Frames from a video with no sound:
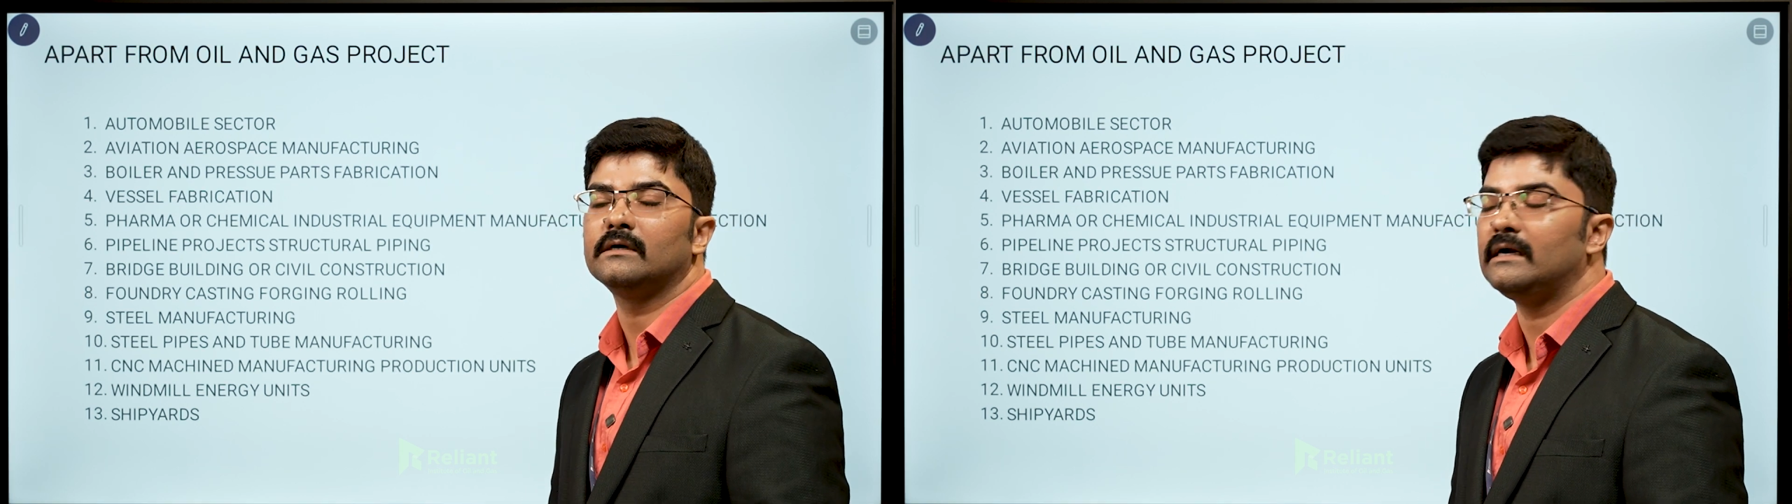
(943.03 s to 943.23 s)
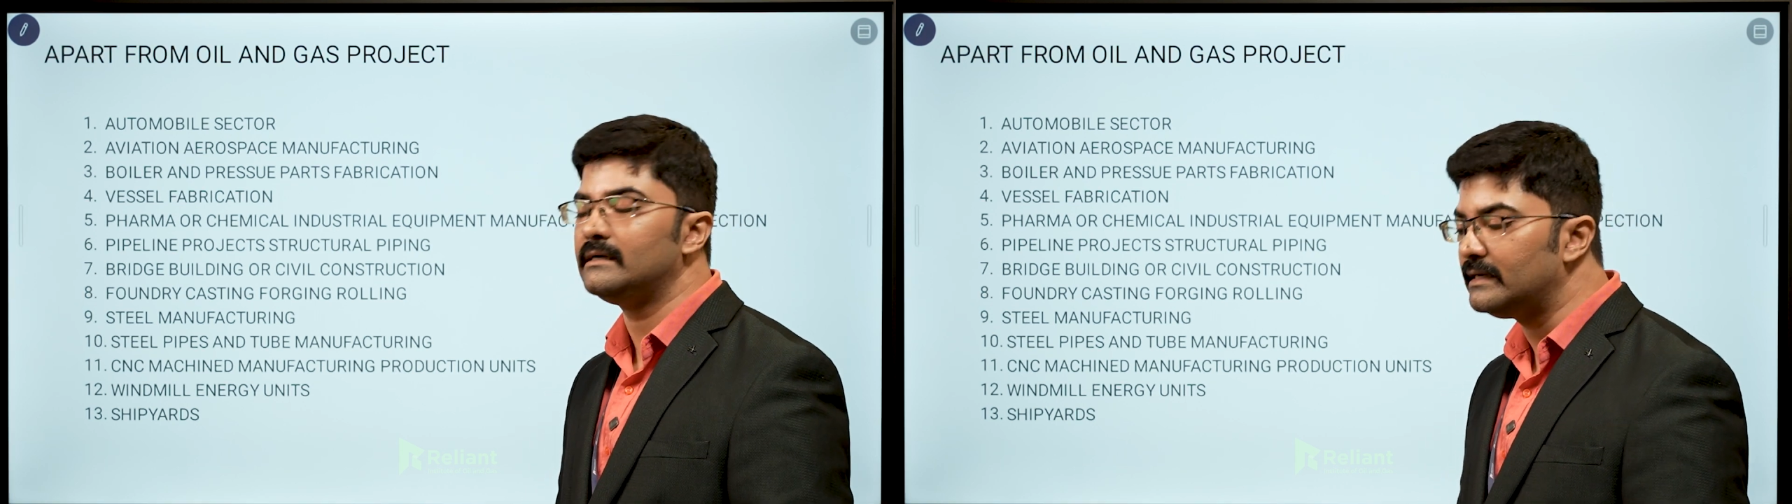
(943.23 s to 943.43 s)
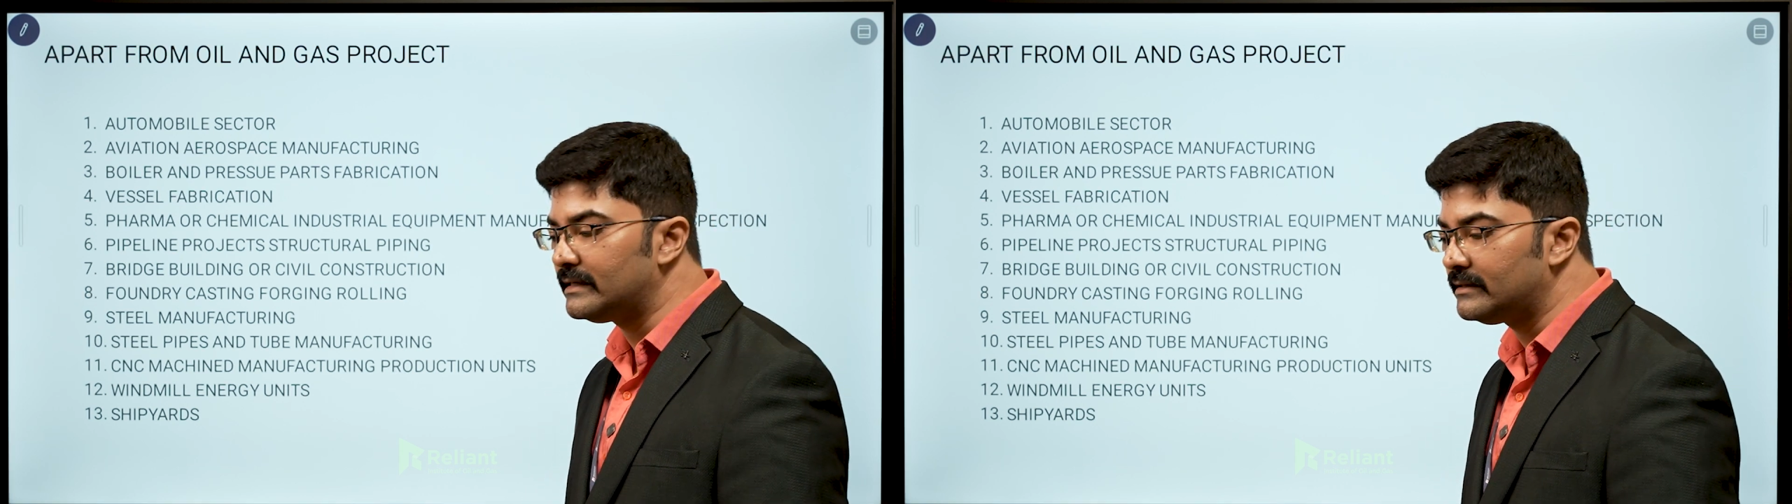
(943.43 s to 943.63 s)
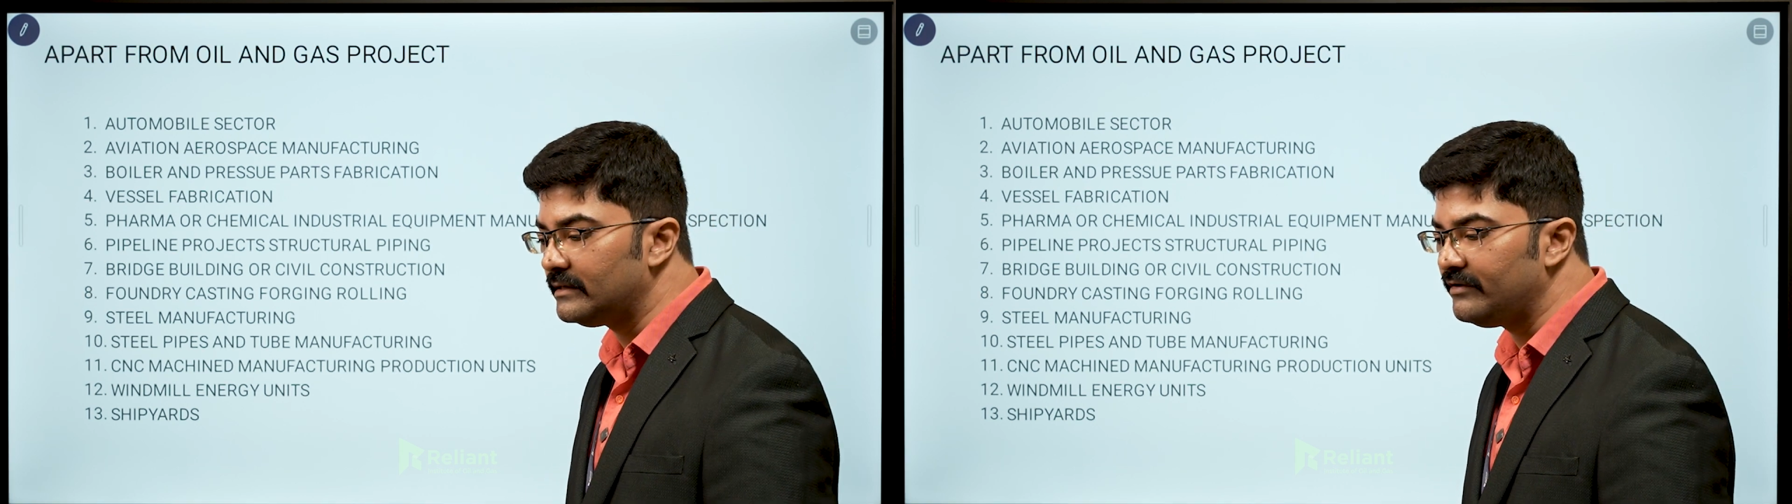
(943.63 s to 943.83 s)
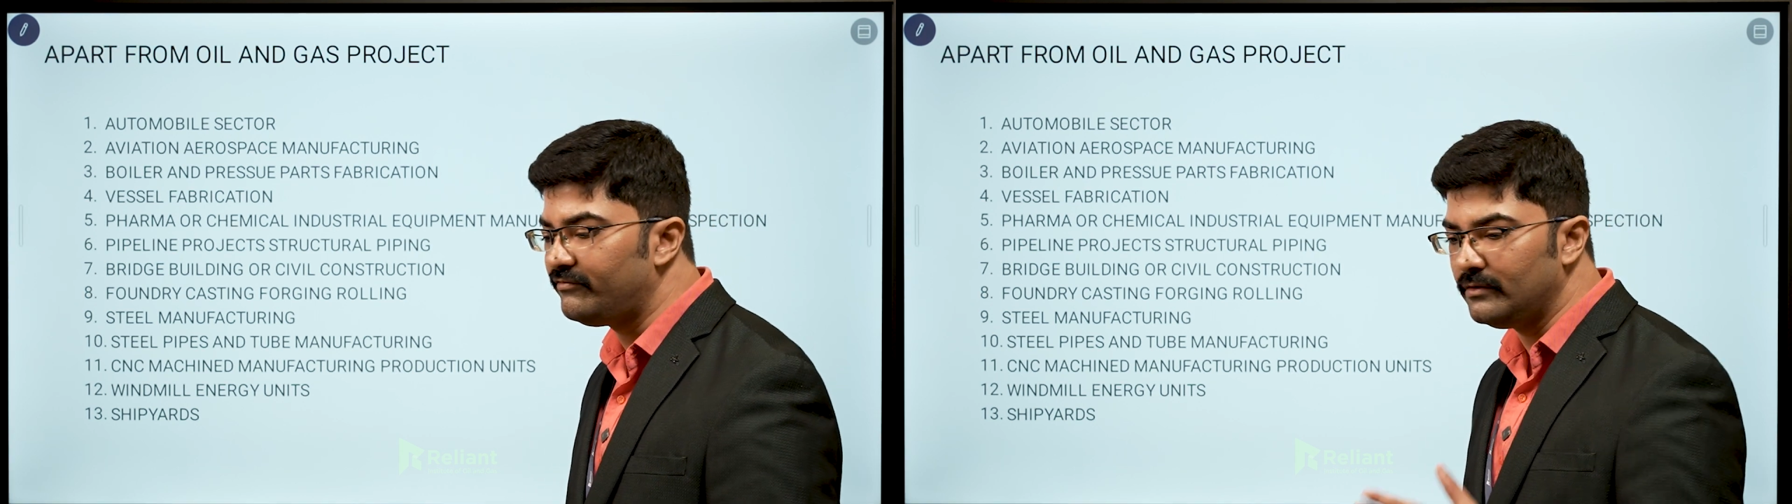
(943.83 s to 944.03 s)
conduct
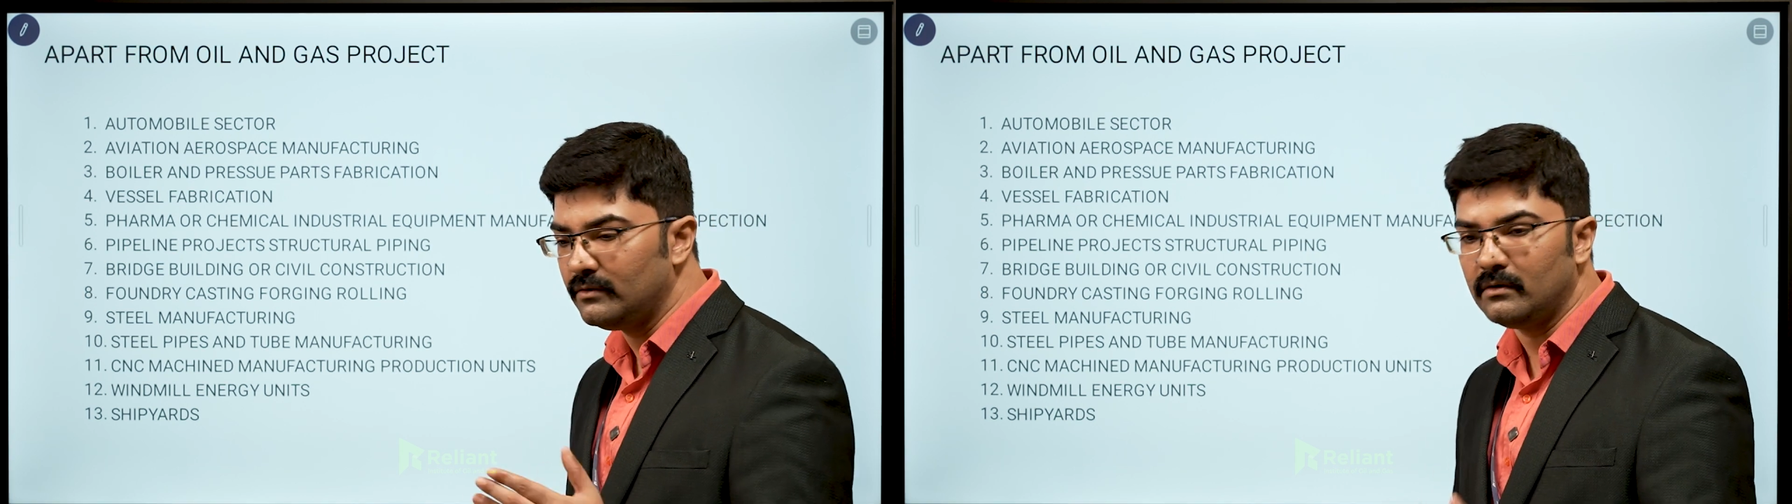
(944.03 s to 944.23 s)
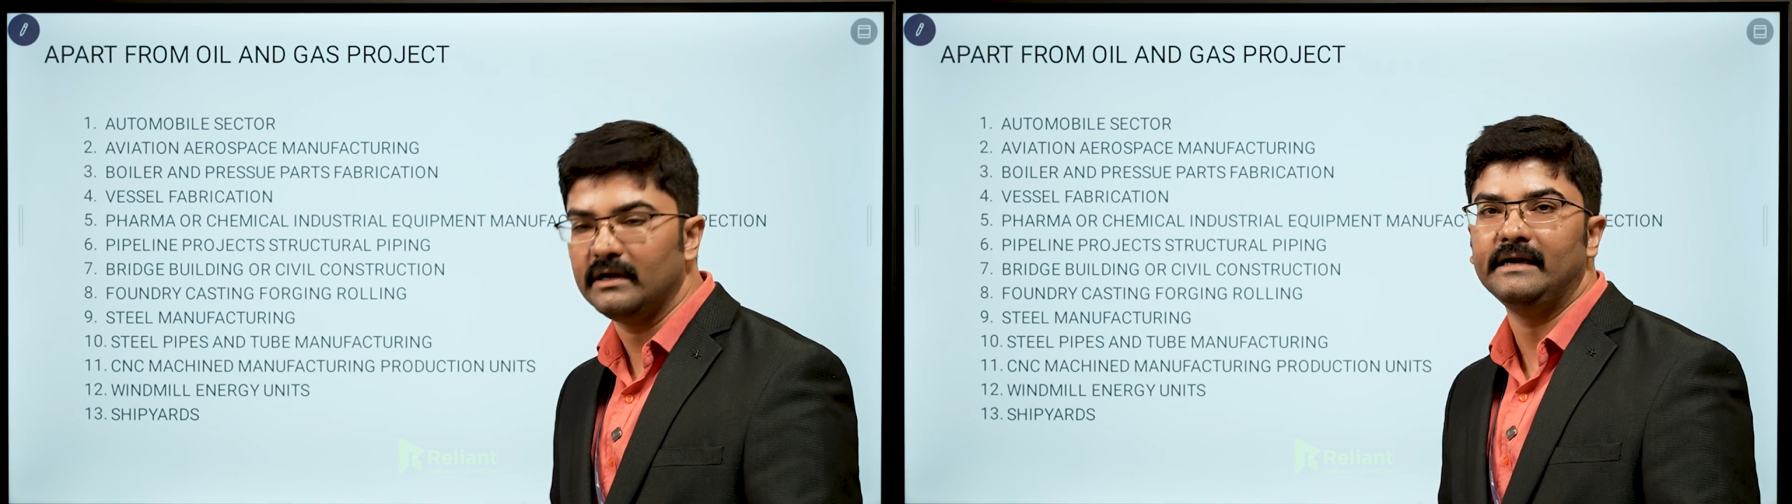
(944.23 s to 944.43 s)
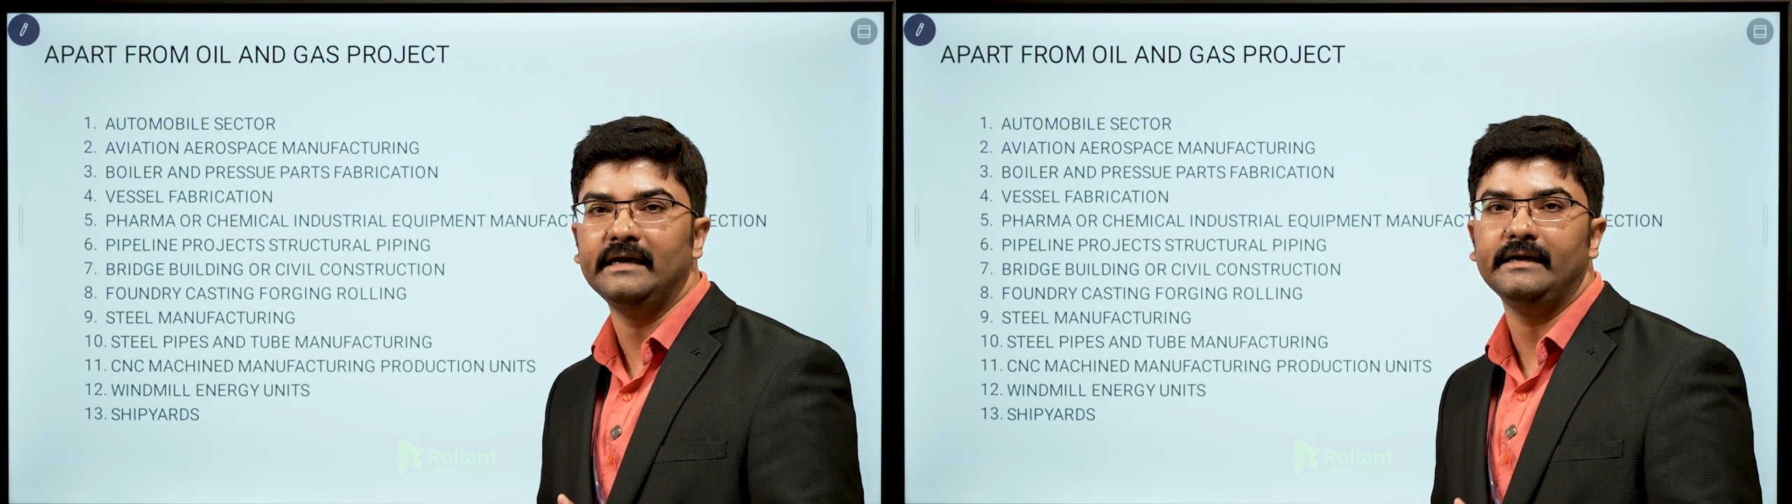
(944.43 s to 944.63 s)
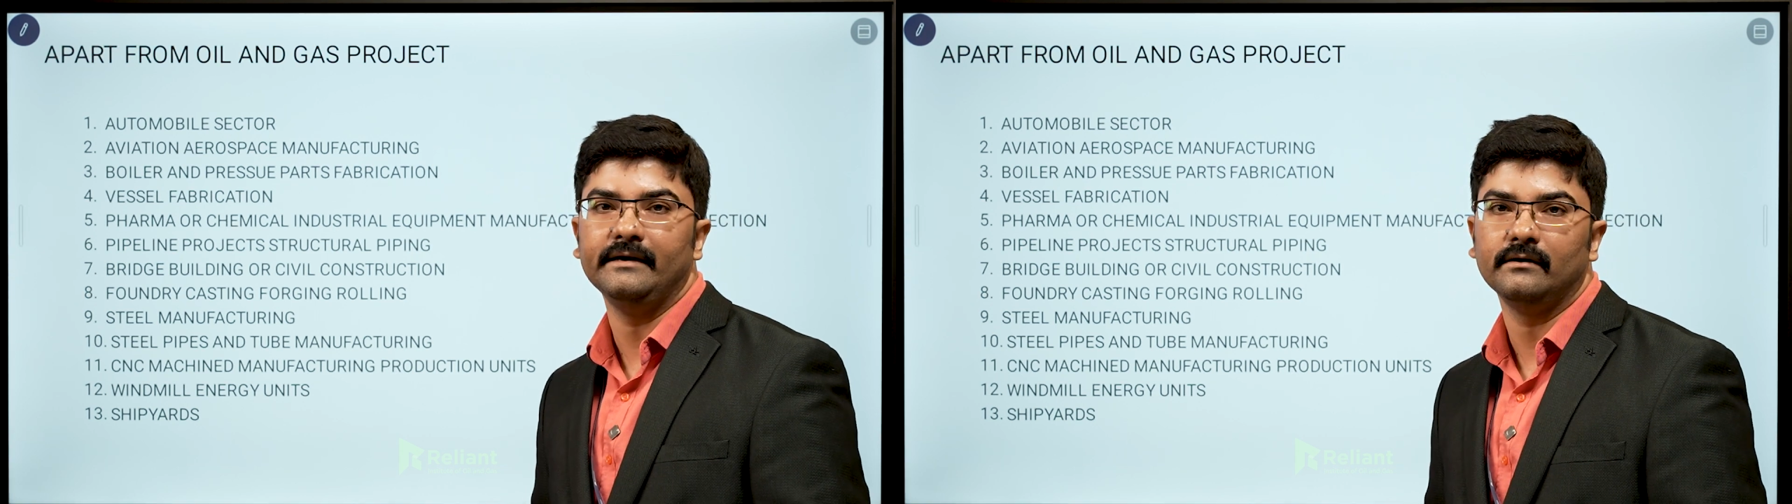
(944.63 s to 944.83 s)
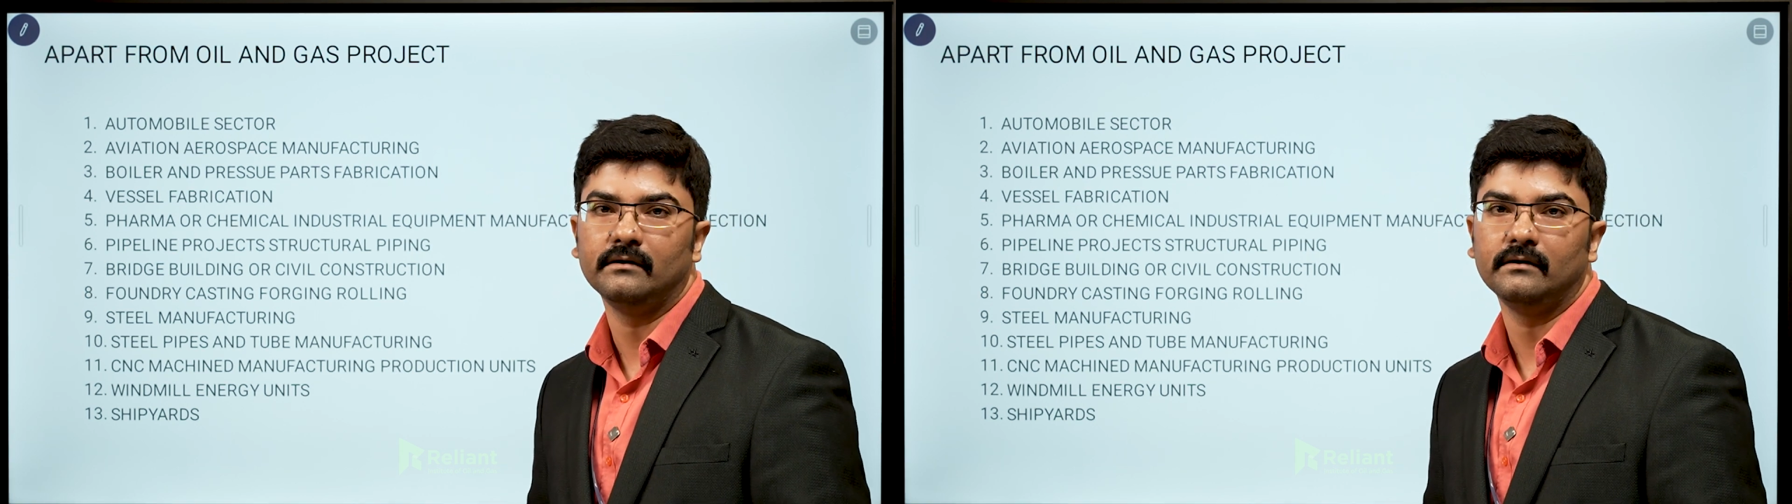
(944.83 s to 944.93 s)
if you know NDT